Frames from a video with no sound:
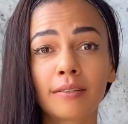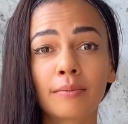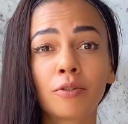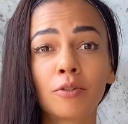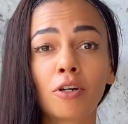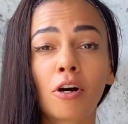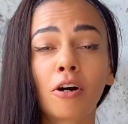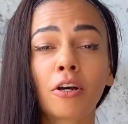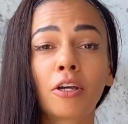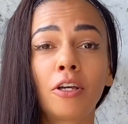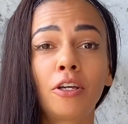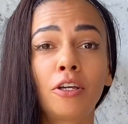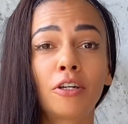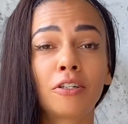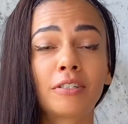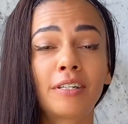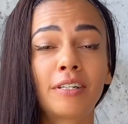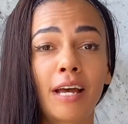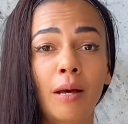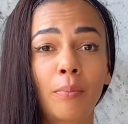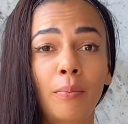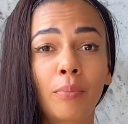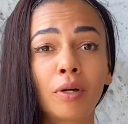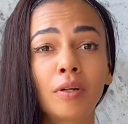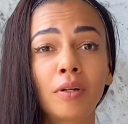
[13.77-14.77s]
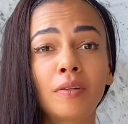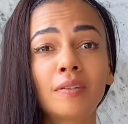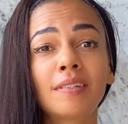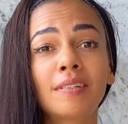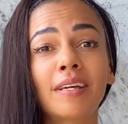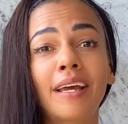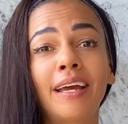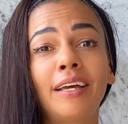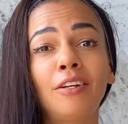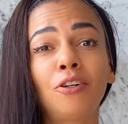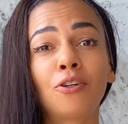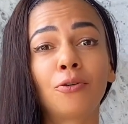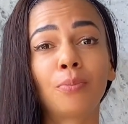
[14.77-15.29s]
I'm talking your tampons
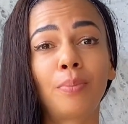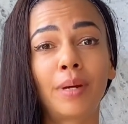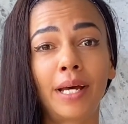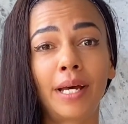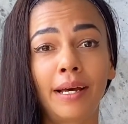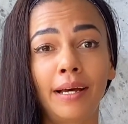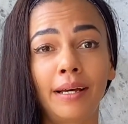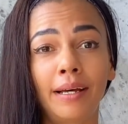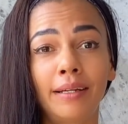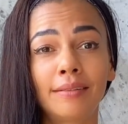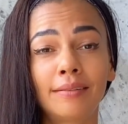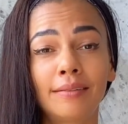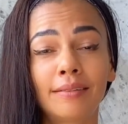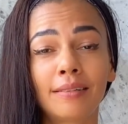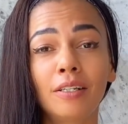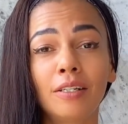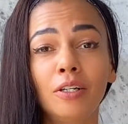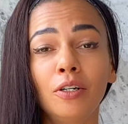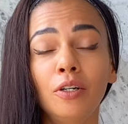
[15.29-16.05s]
and your pads.